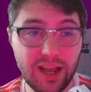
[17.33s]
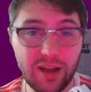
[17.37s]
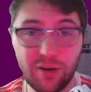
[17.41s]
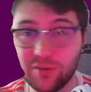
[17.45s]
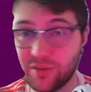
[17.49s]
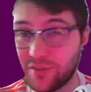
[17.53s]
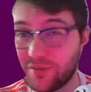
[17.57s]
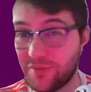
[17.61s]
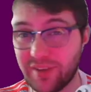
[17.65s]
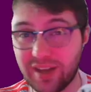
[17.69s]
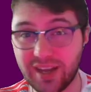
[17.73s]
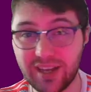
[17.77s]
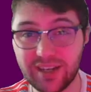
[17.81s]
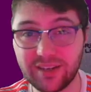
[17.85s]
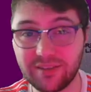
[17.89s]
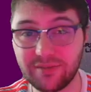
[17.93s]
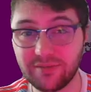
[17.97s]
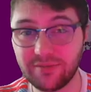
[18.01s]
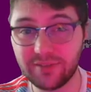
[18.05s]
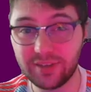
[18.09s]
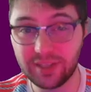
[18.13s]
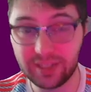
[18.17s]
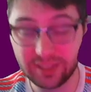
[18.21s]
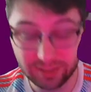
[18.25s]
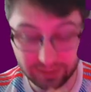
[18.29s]
I was finding
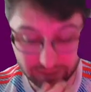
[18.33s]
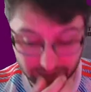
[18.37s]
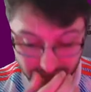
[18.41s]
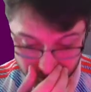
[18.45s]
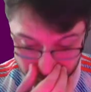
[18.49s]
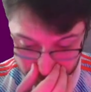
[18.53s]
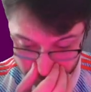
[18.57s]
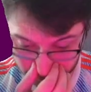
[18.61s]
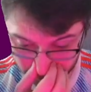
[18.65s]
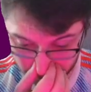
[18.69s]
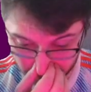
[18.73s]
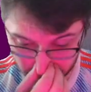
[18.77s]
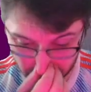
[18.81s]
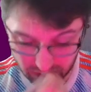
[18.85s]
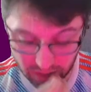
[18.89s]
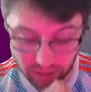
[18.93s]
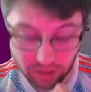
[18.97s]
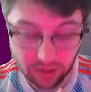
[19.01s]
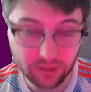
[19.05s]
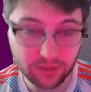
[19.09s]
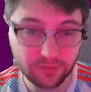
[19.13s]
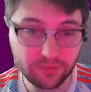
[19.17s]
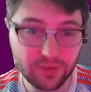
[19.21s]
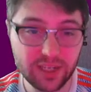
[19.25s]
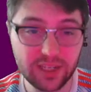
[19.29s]
things,
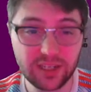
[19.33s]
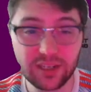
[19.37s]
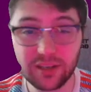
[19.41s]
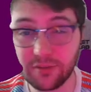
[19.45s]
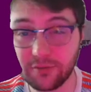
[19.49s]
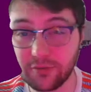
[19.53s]
I was finding